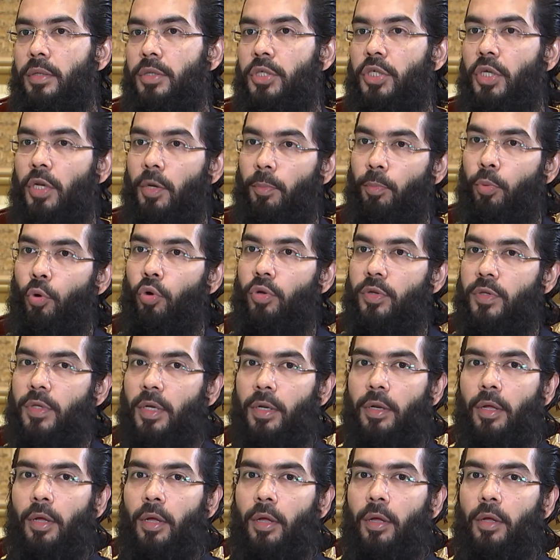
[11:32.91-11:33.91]
she reports
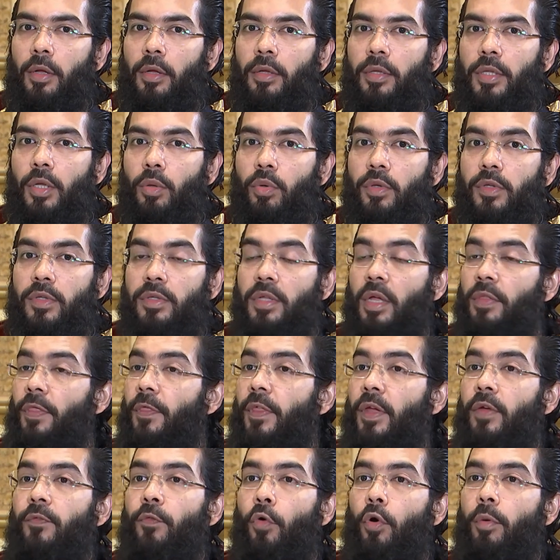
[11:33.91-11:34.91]
that there was
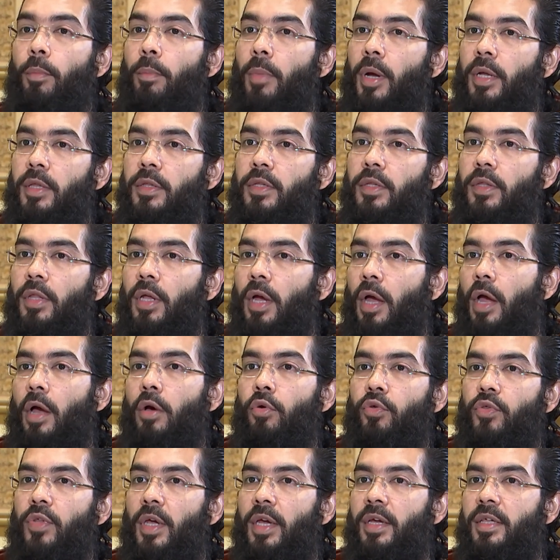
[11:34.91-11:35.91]
nothing for months in the
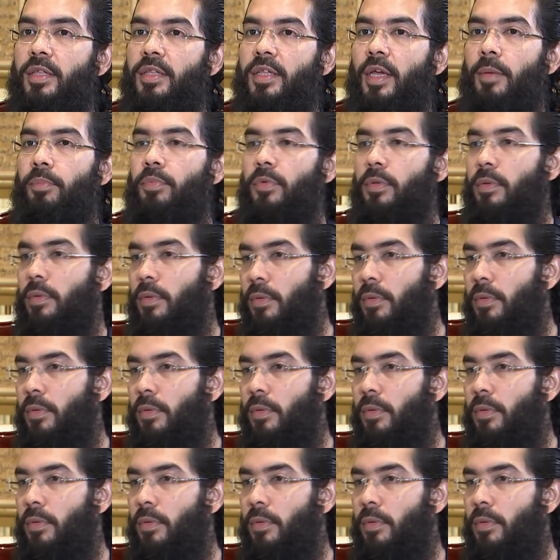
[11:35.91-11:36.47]
house except